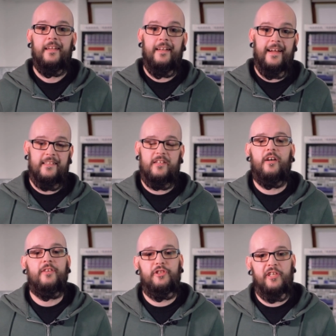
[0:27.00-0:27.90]
Next,
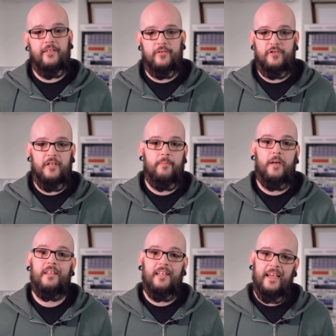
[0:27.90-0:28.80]
on the channel strip
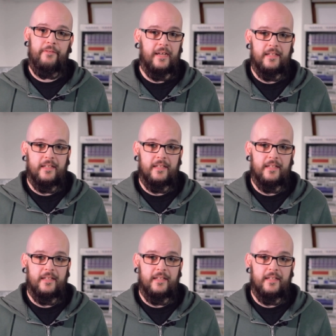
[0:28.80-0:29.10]
on the left